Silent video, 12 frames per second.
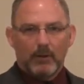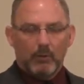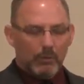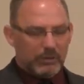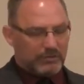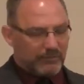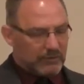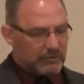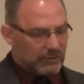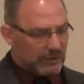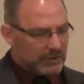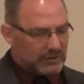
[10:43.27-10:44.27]
What does verse
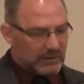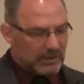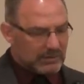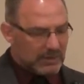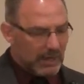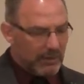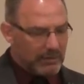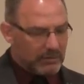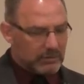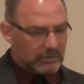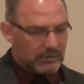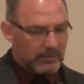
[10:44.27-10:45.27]
36 tell
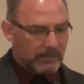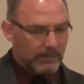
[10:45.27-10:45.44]
us?